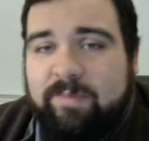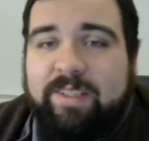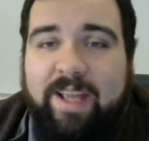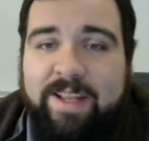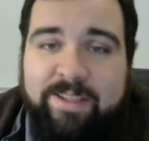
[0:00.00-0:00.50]

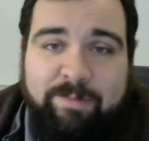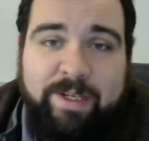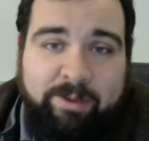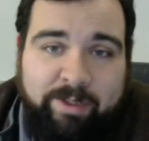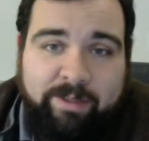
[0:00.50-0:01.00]
That ends up
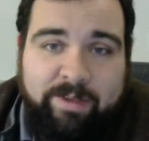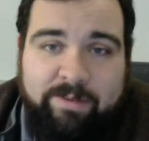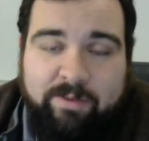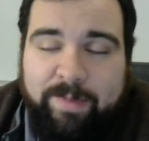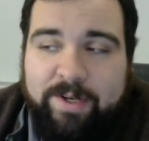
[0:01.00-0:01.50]
being irrelevant
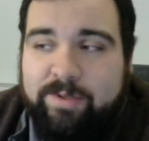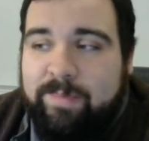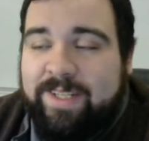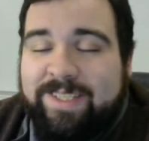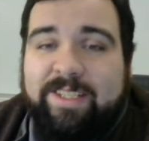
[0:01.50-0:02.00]
information
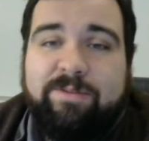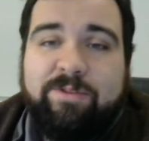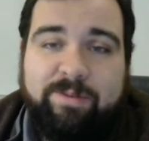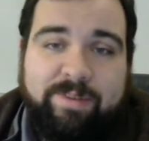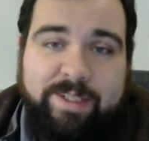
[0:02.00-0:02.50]
because it
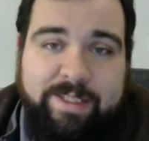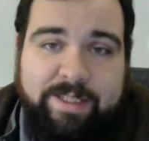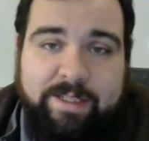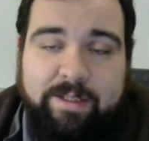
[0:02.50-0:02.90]
gives you VT.